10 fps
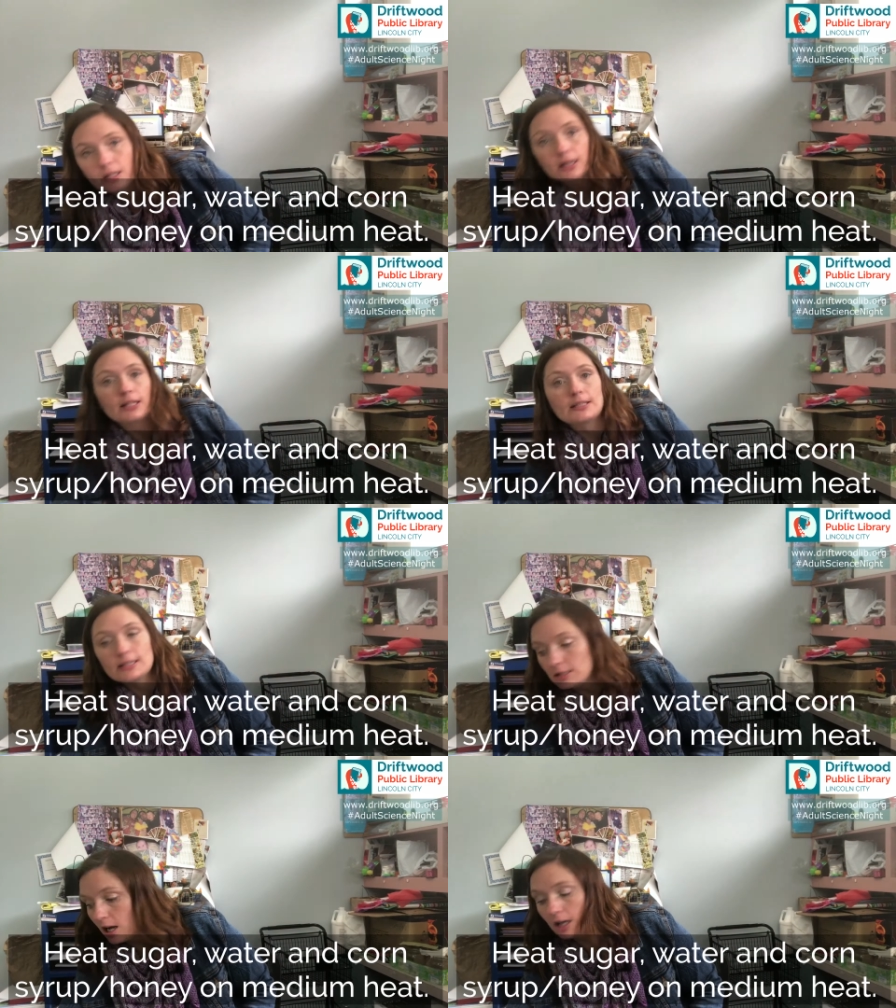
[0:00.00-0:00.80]
This
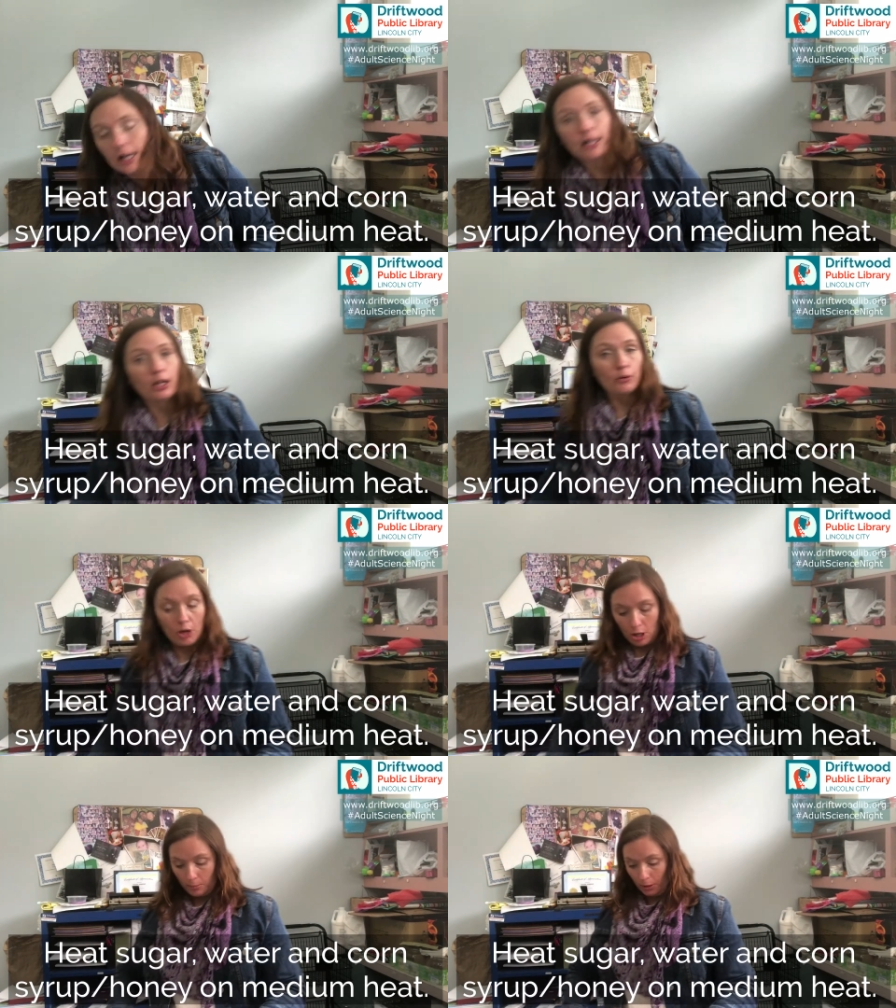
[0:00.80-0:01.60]
is not a low
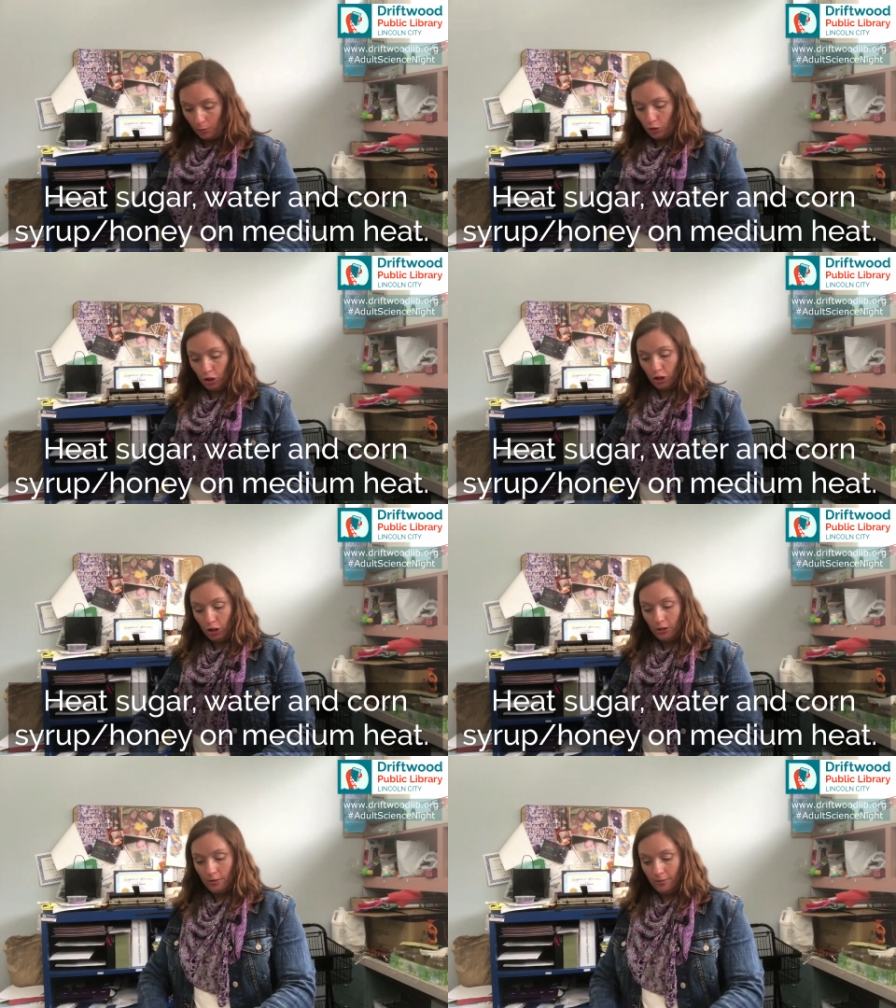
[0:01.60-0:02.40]
carb, low
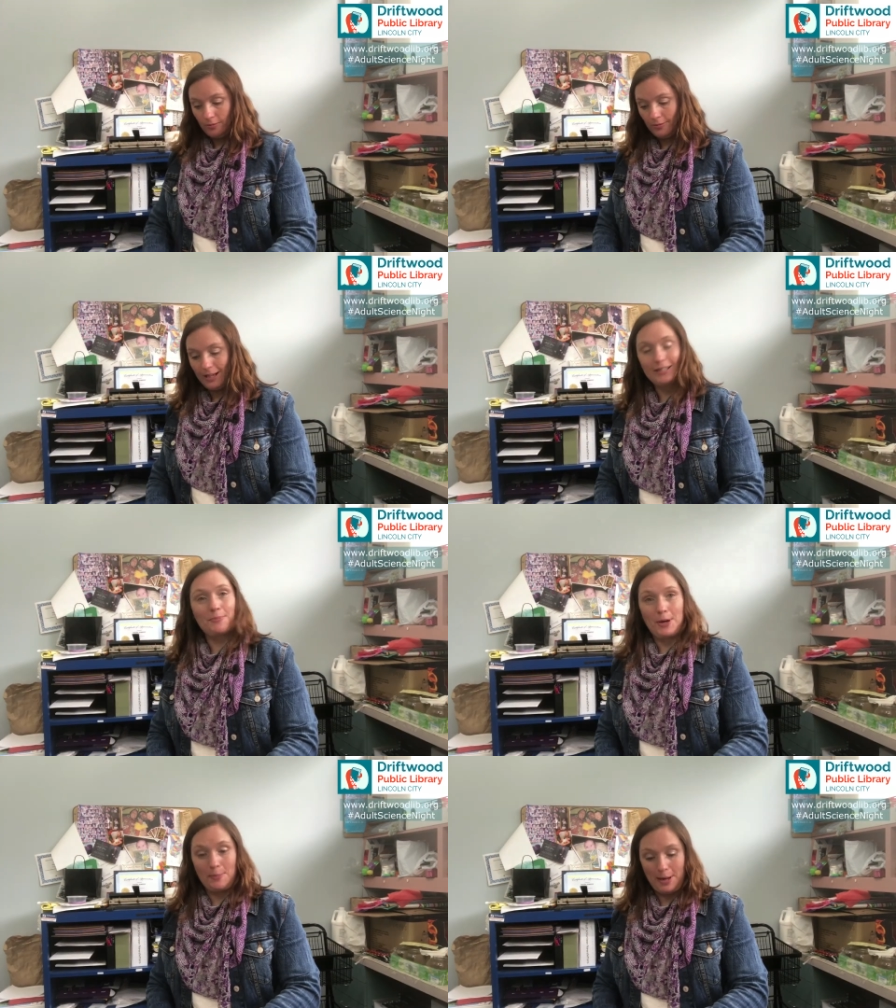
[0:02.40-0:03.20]
sugar
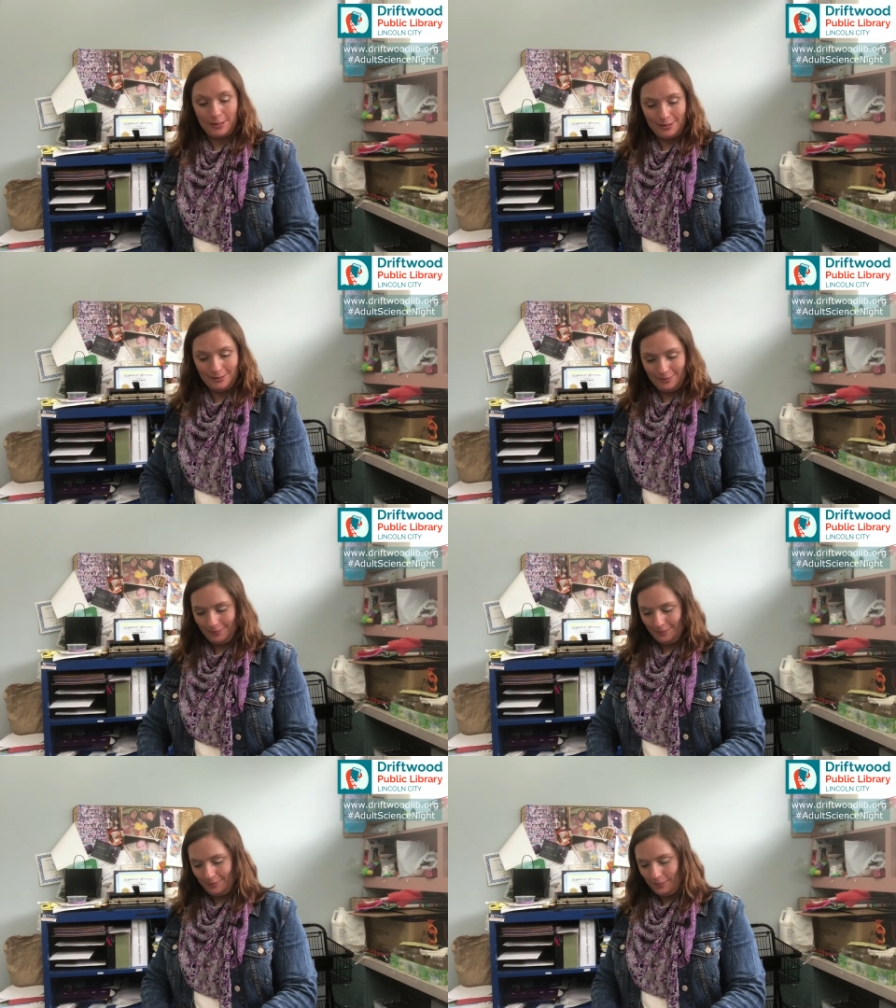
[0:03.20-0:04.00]
experiment
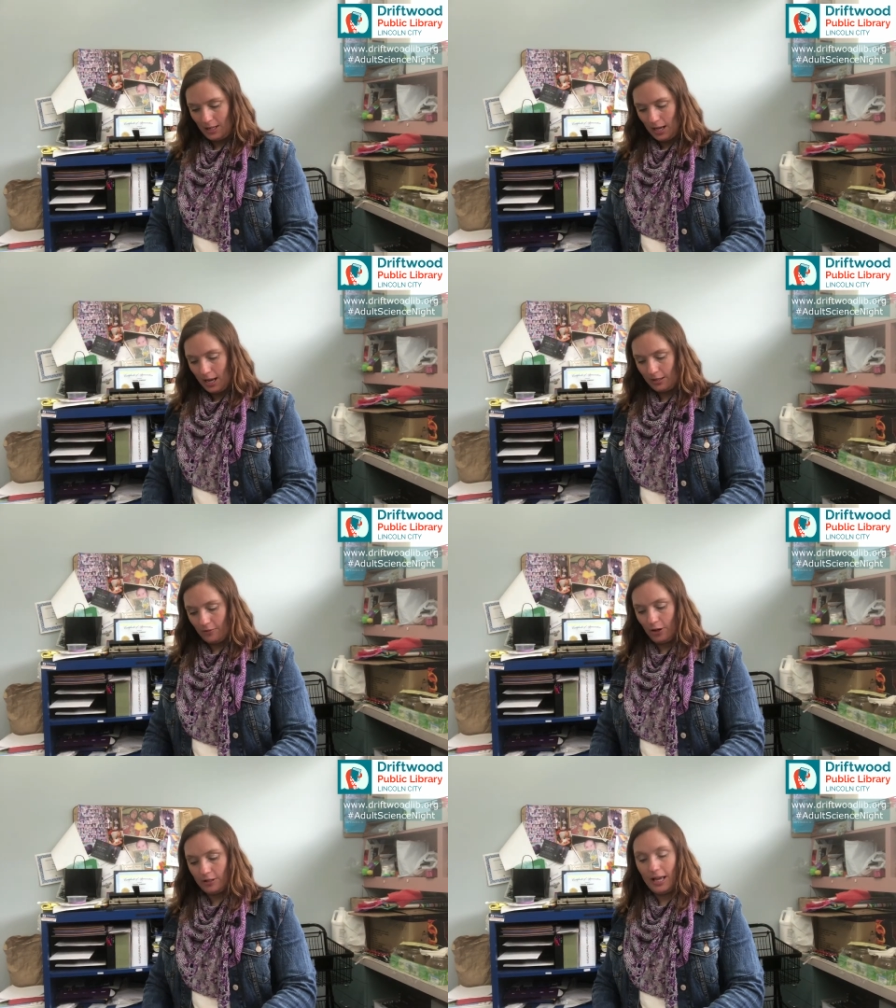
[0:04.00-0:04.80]
as
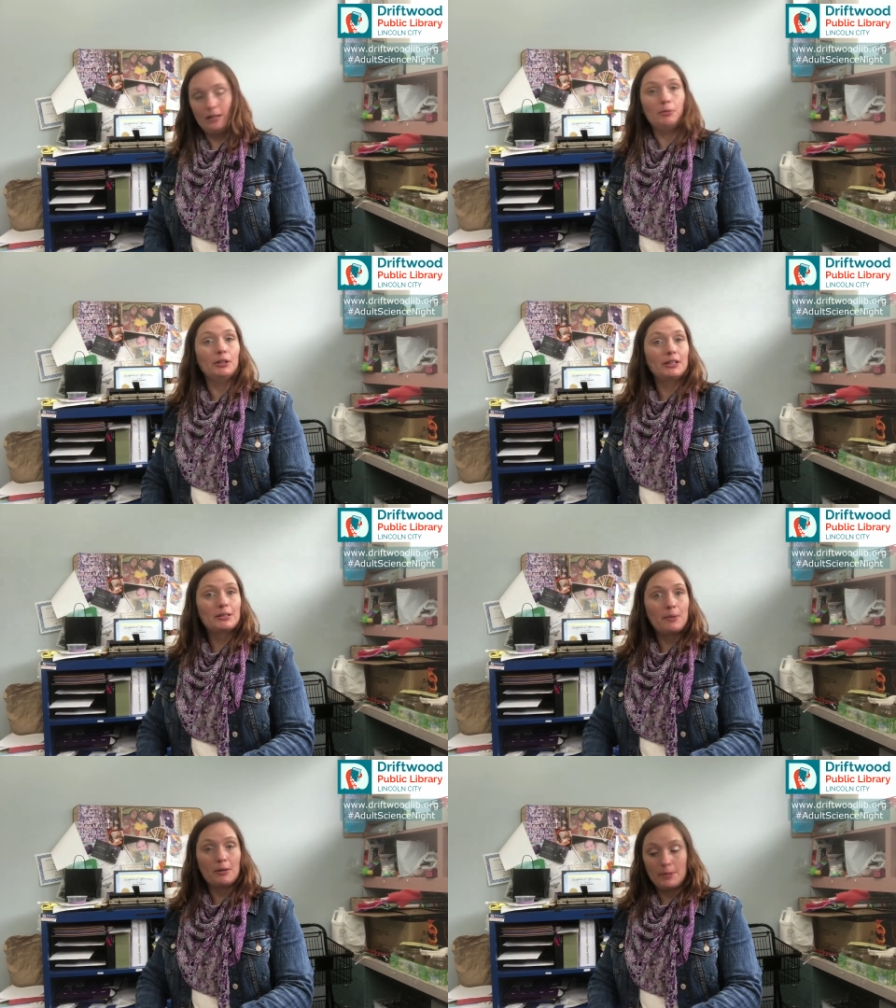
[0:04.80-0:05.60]
far as edible
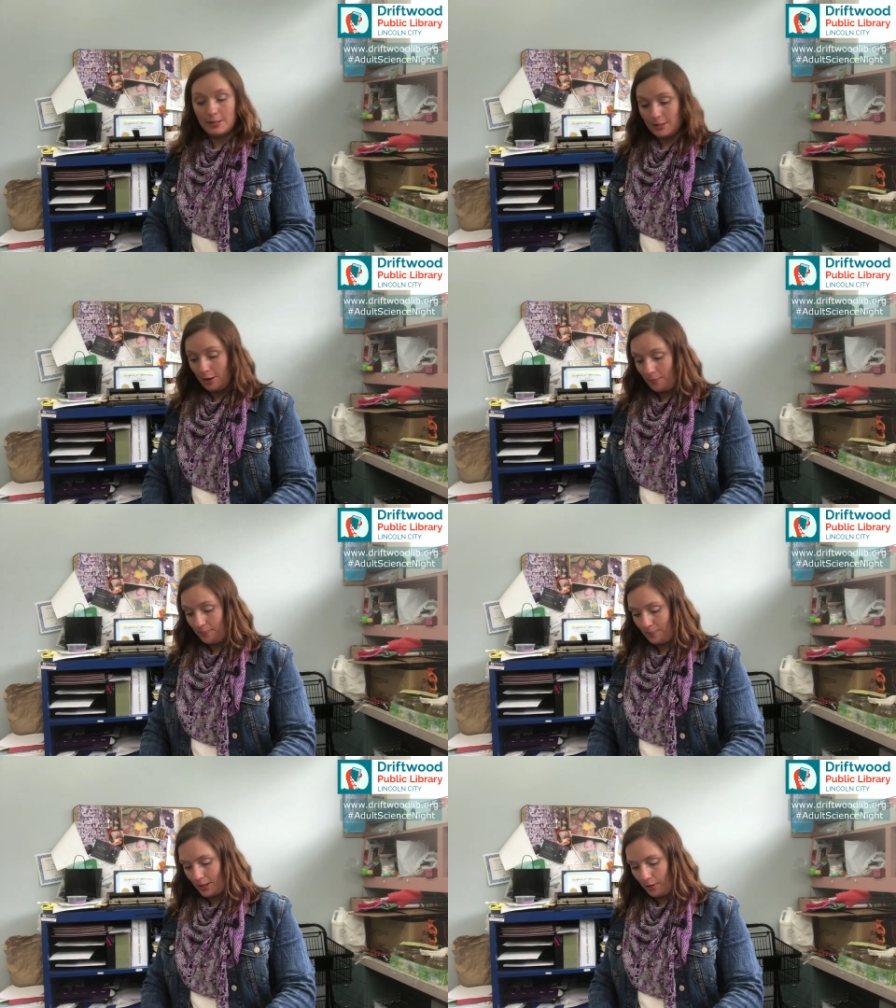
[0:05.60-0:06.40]
experiments go.
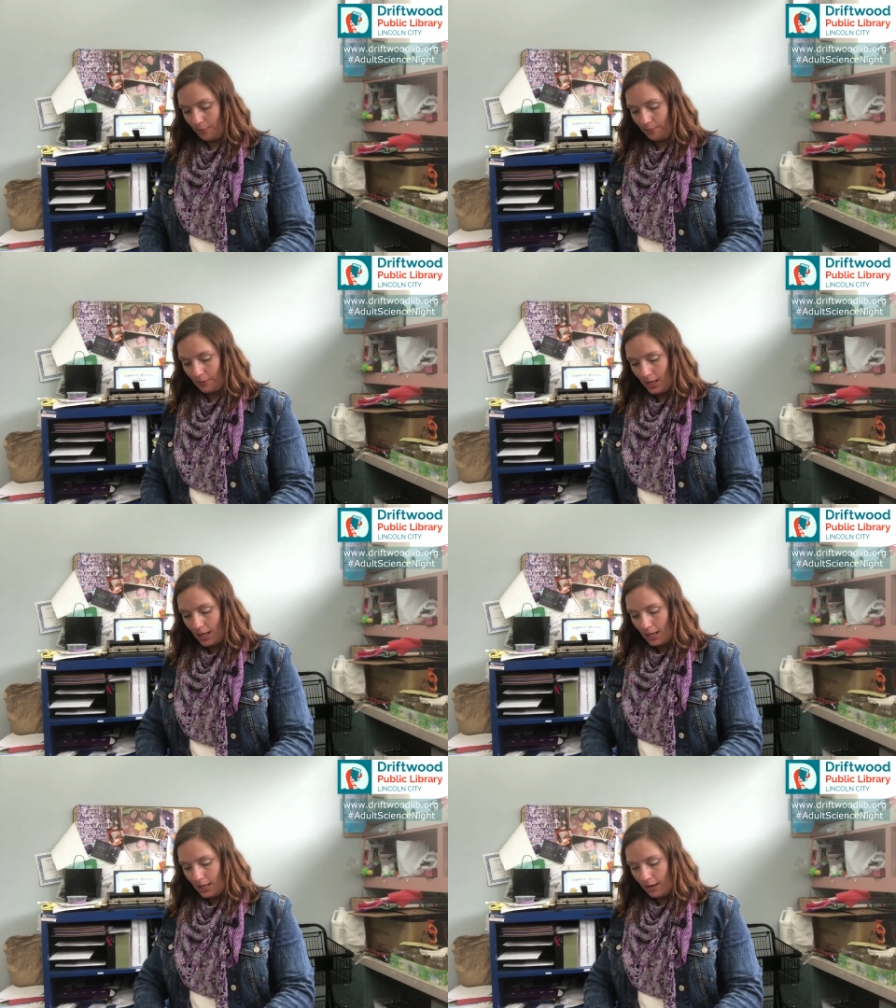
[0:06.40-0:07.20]
So,
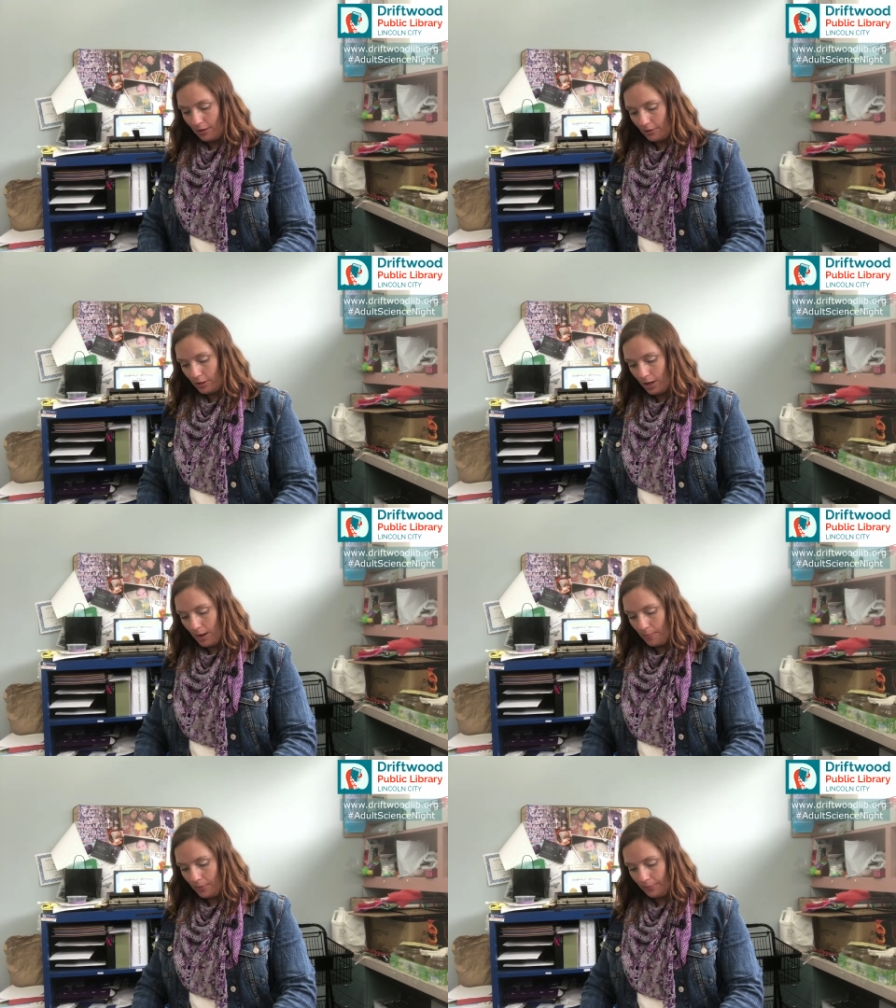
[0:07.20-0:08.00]
Karo syrup